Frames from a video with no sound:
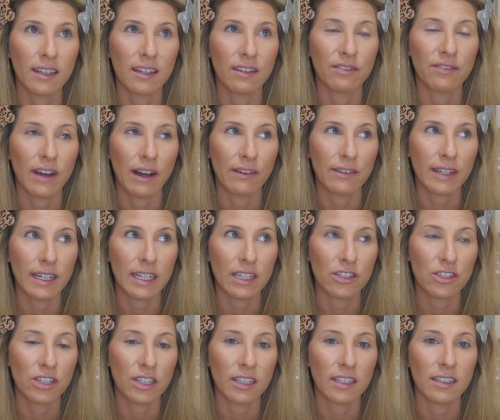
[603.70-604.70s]
the
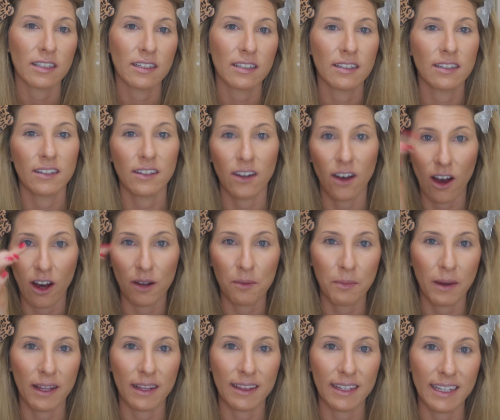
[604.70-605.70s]
foundation
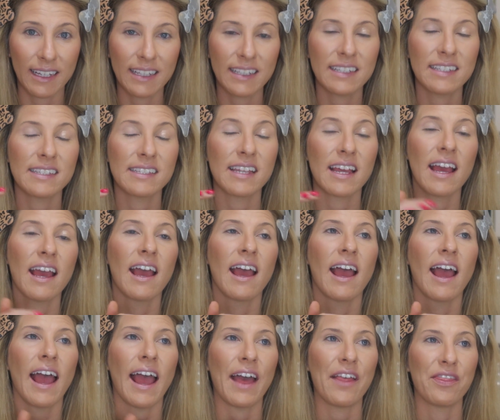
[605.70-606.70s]
on my lids,
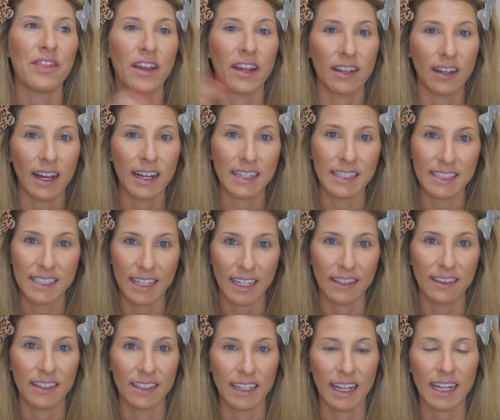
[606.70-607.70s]
and then I
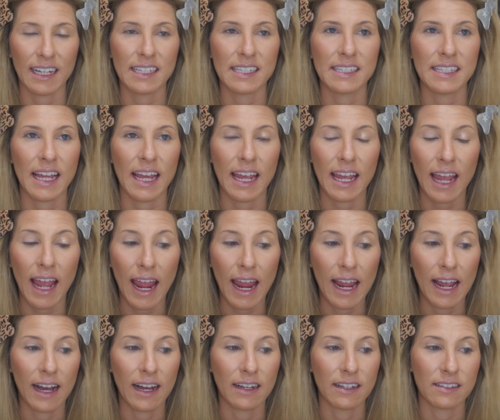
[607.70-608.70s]
did the next day,
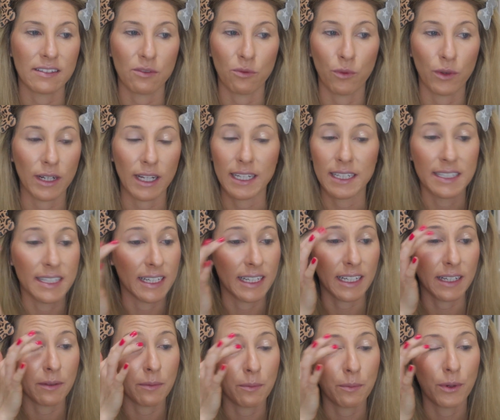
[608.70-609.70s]
and when I
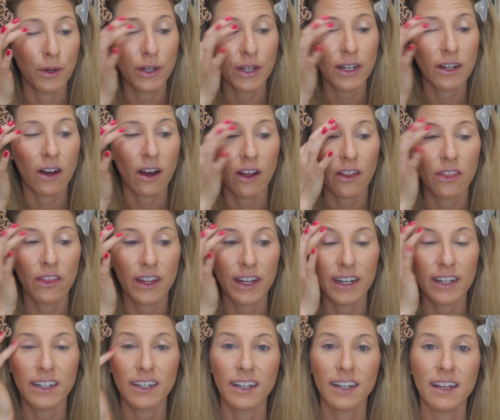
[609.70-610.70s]
didn't put it on
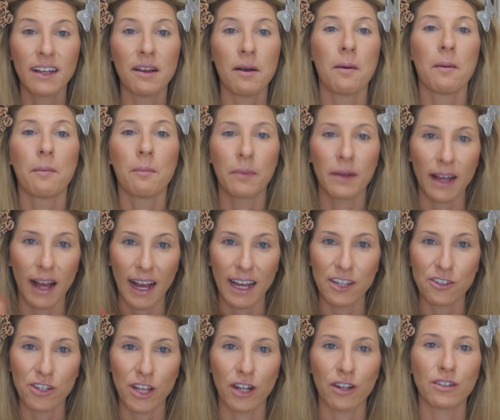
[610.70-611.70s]
there, my
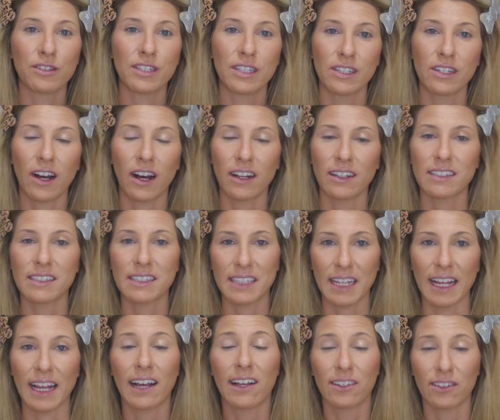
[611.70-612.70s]
eyeshadow did not
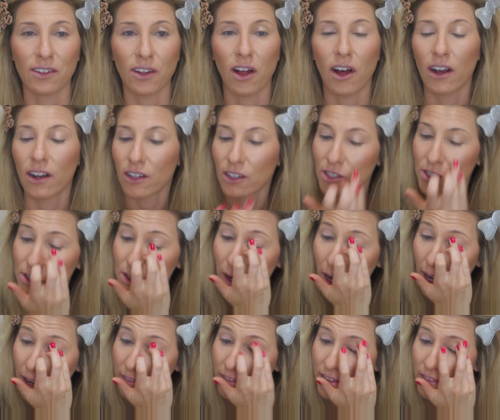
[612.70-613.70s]
stay as long.
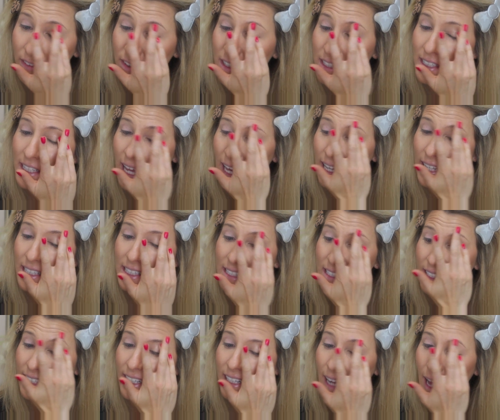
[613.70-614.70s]
So I've even
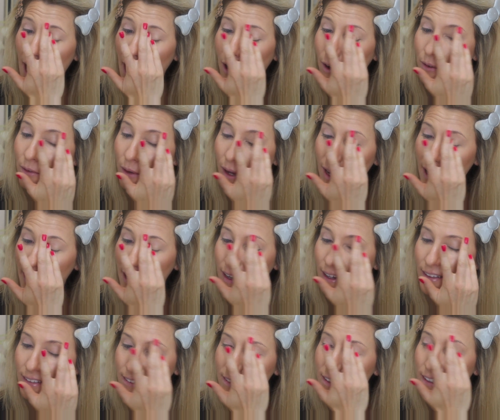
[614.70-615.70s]
tested it out
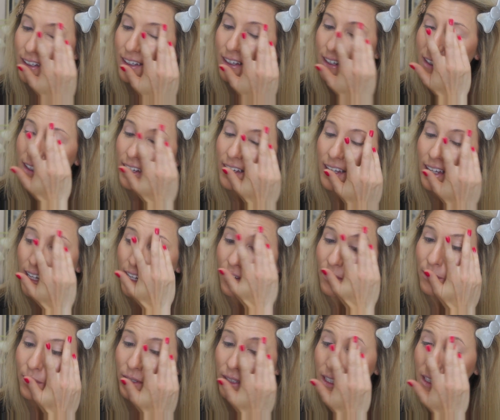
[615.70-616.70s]
and
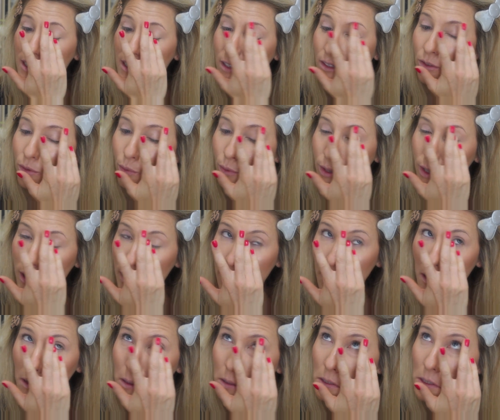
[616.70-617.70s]
it really does
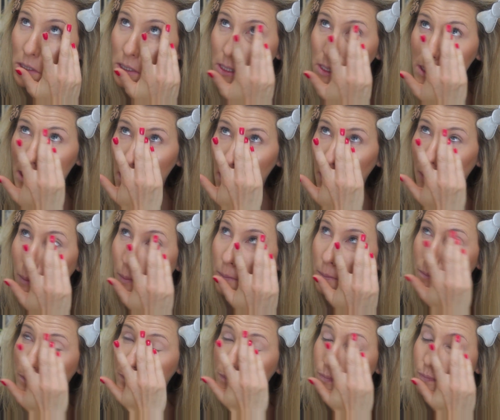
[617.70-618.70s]
work. So